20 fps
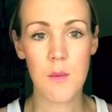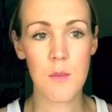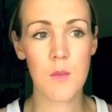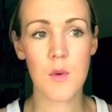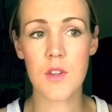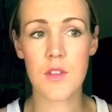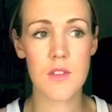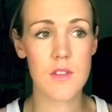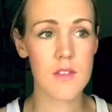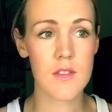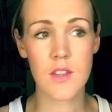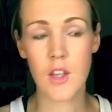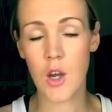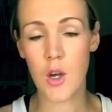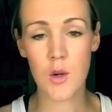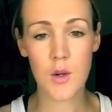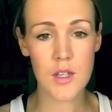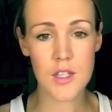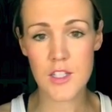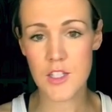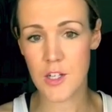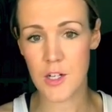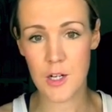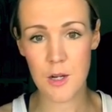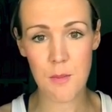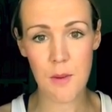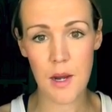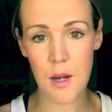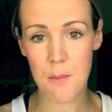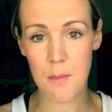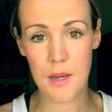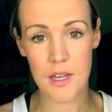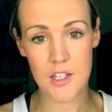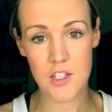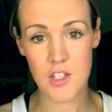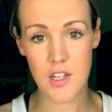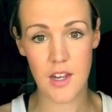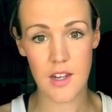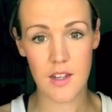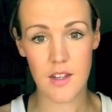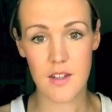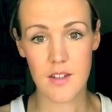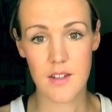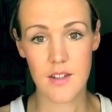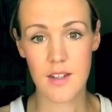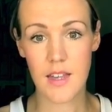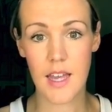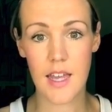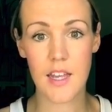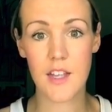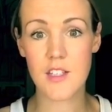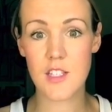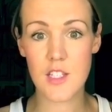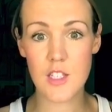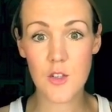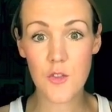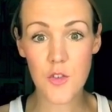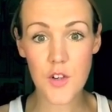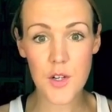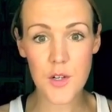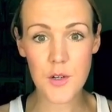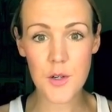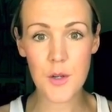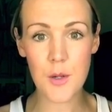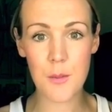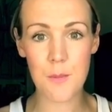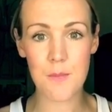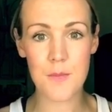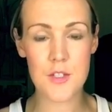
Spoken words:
with no concern about a paycheck, okay? Because it's a free group.